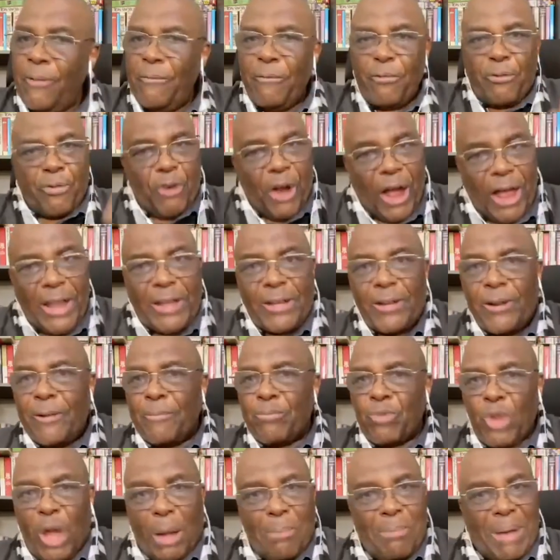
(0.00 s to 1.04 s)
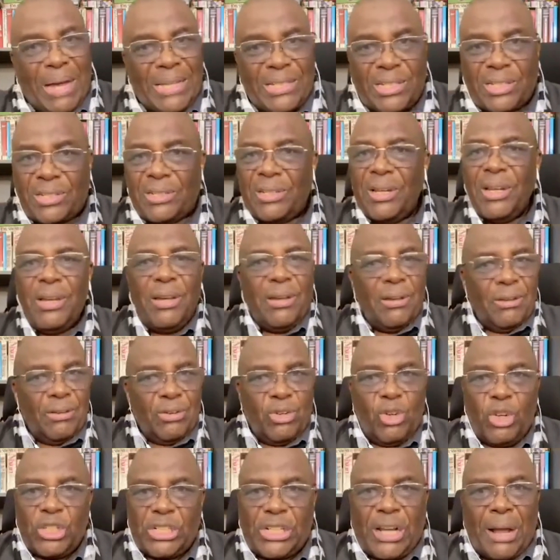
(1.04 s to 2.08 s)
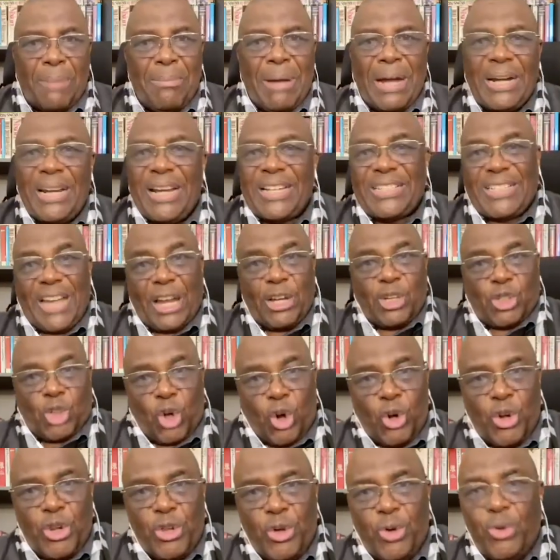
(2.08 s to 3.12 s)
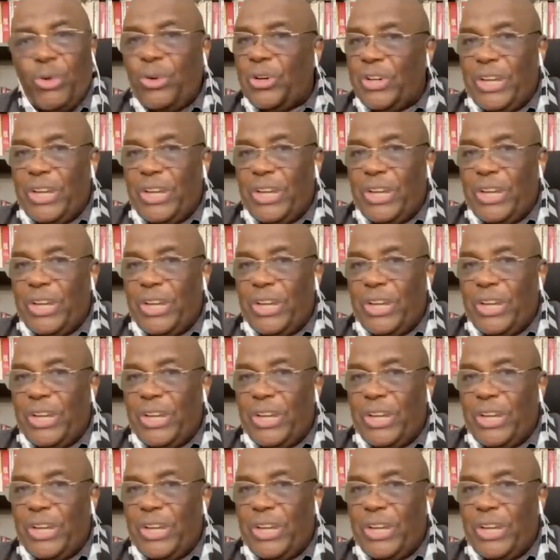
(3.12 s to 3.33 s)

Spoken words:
Fine. Hamas, those commanders I told you,